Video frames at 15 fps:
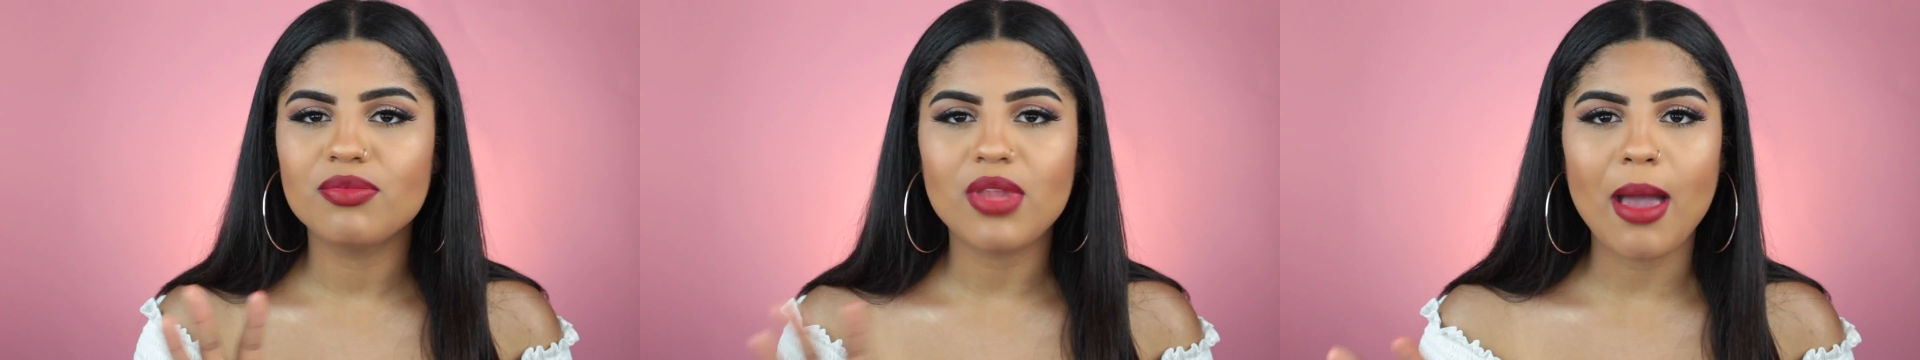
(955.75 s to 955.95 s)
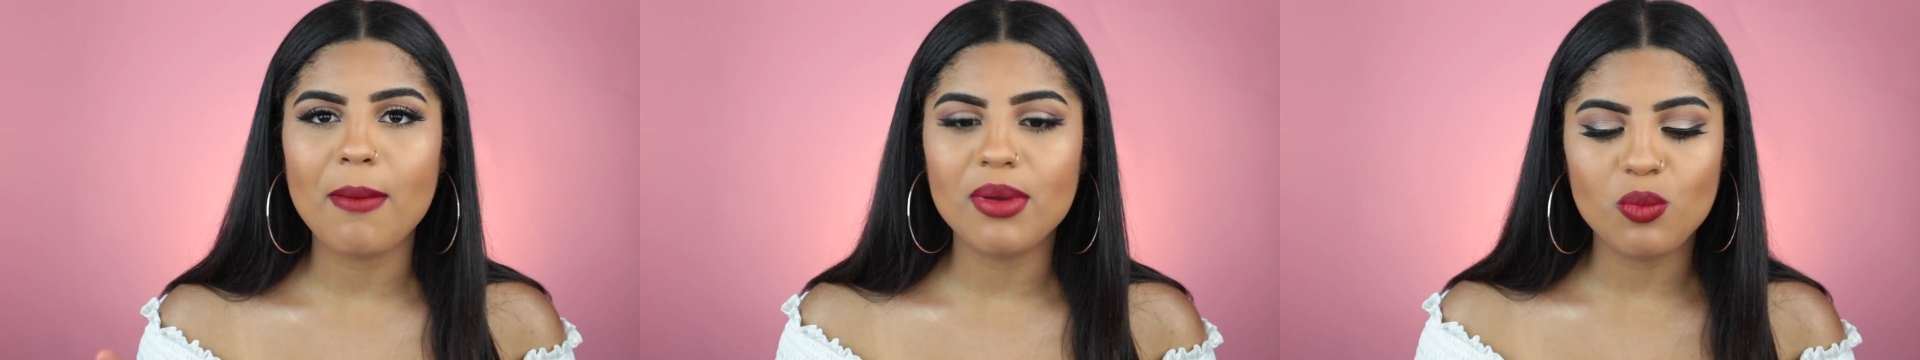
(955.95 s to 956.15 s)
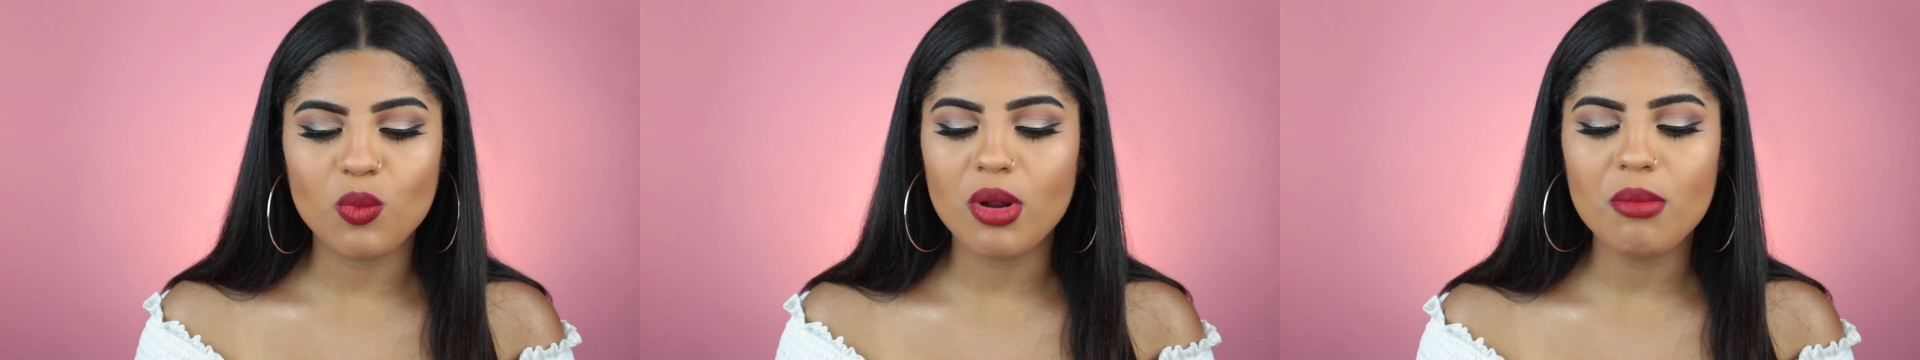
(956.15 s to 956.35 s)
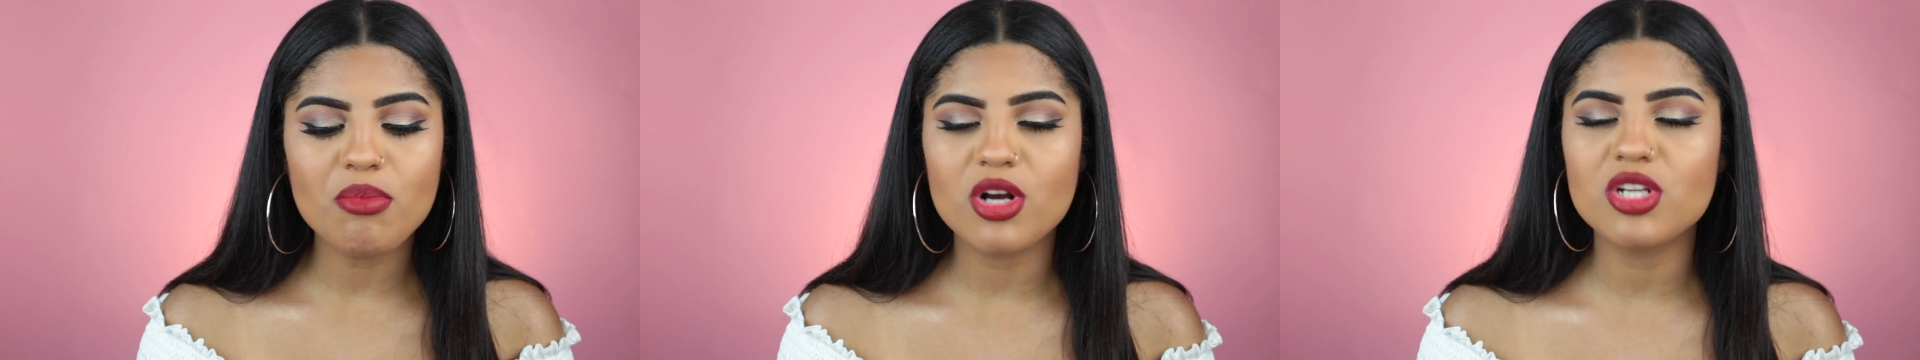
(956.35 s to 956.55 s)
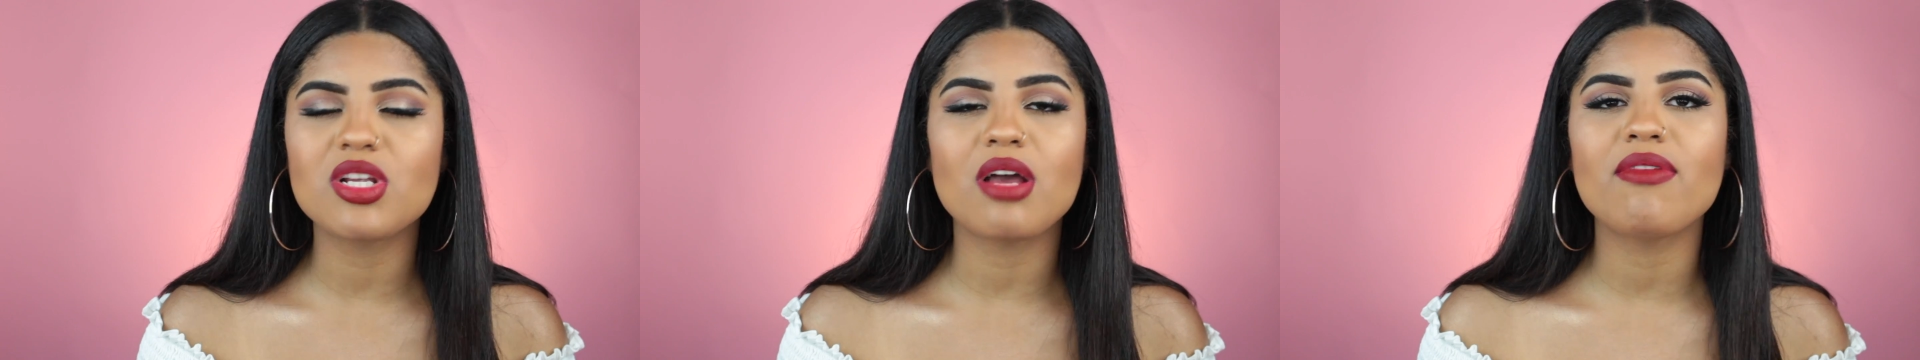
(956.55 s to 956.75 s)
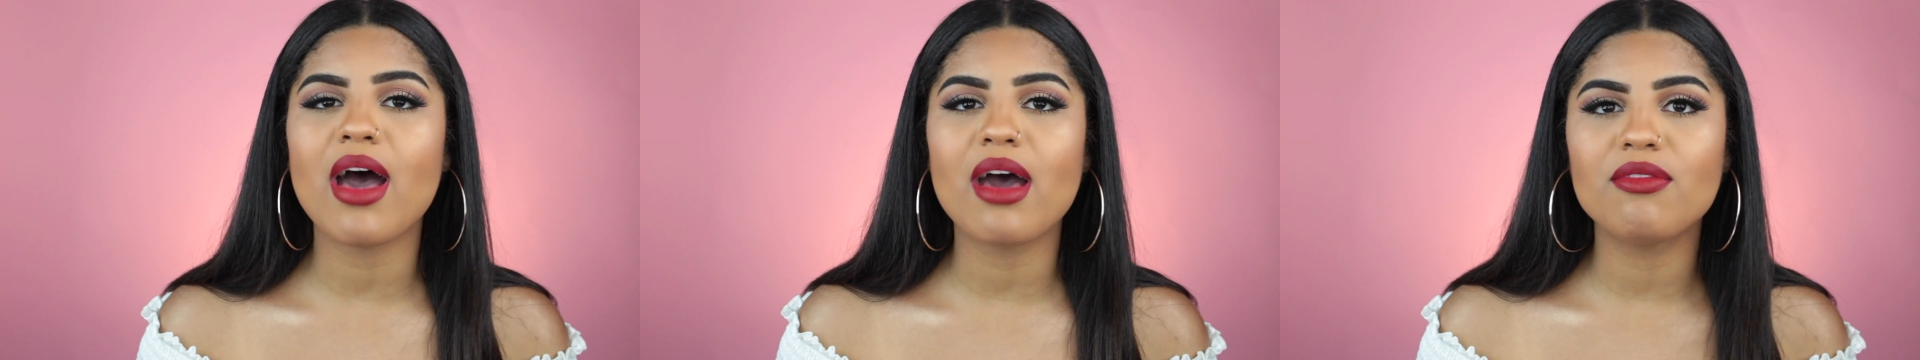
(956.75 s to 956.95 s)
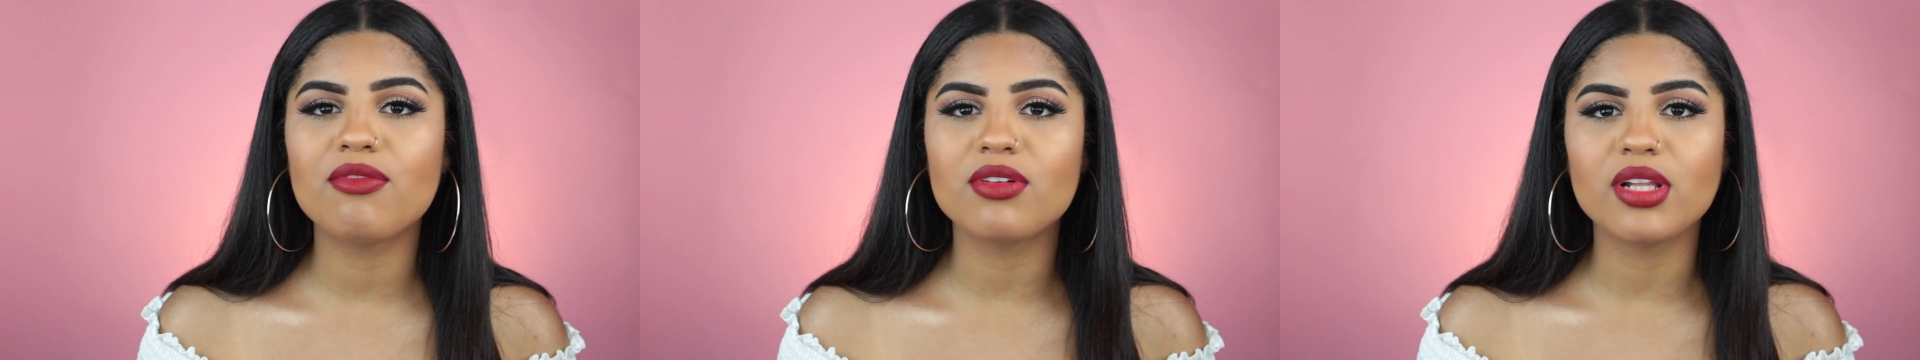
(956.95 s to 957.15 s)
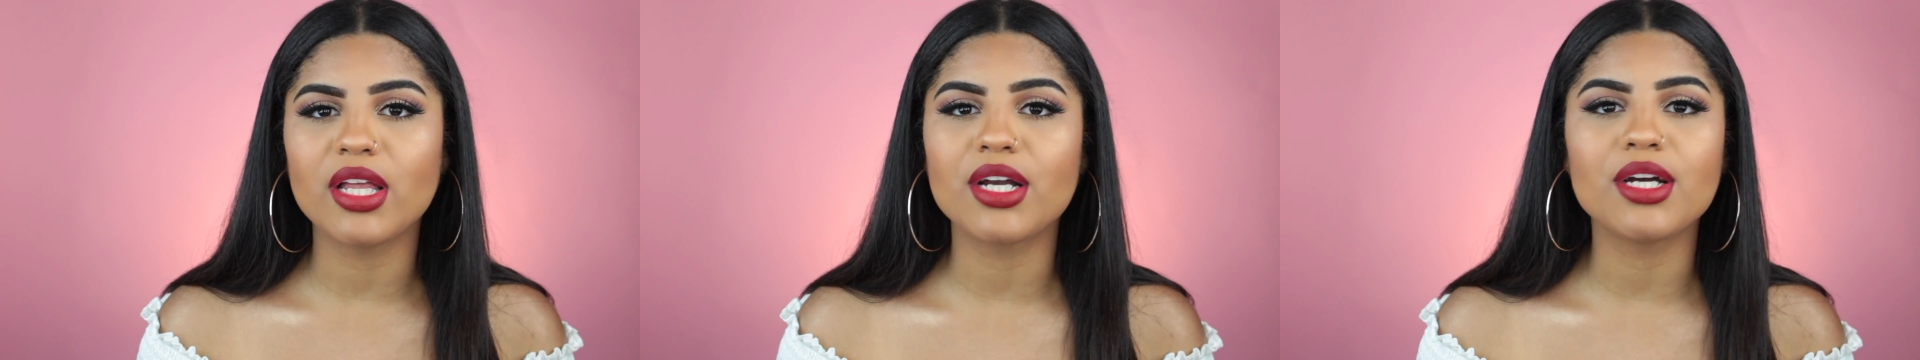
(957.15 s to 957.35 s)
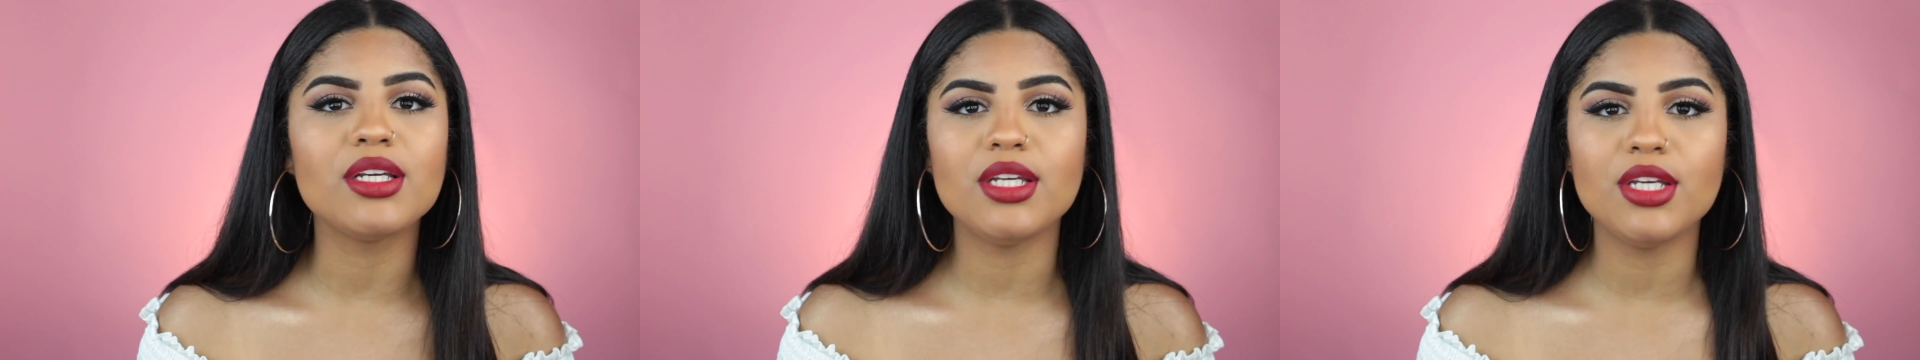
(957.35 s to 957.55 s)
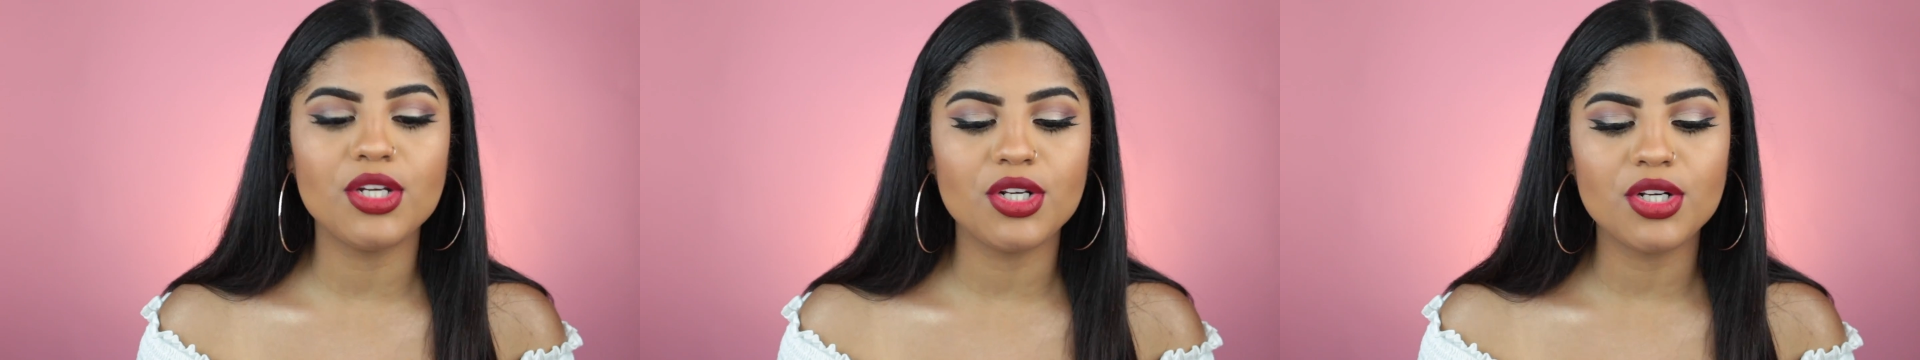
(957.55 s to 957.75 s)
I mean, one brush I've had for like a
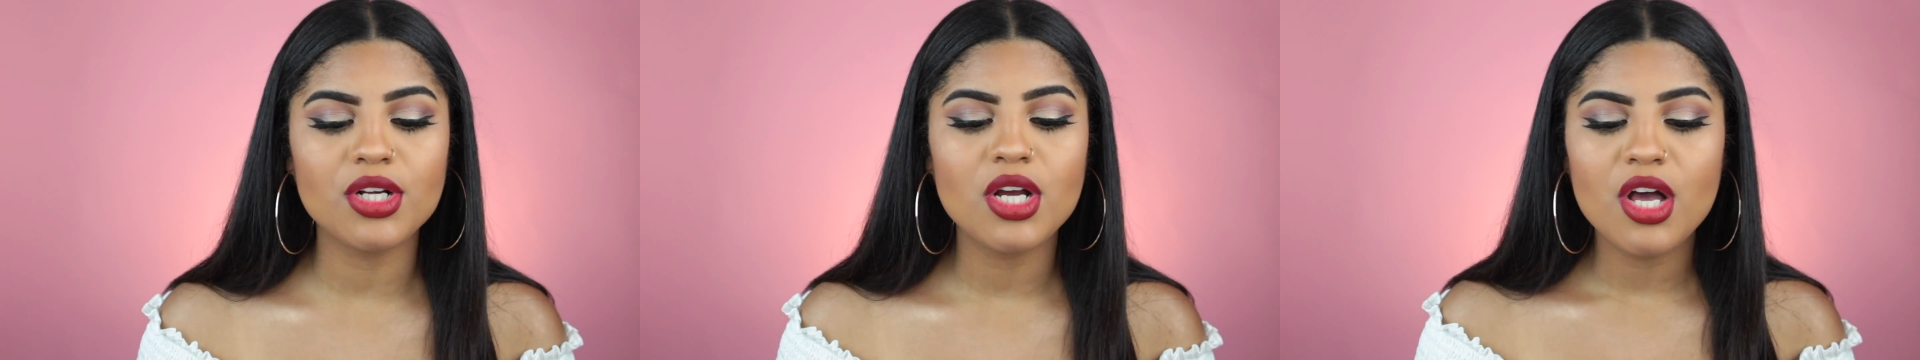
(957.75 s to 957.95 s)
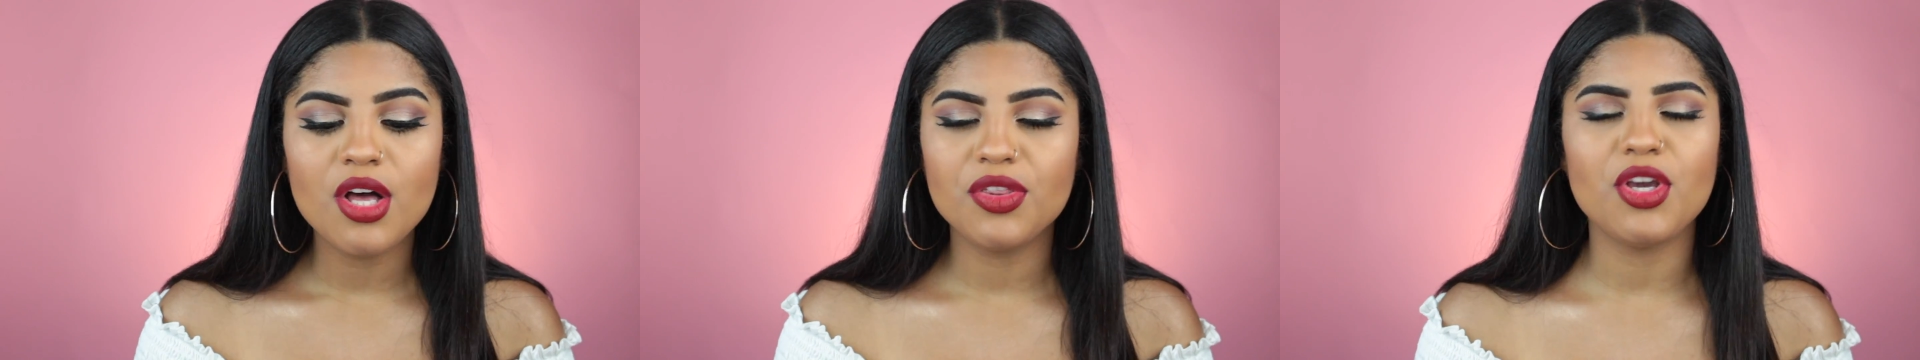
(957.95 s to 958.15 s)
year,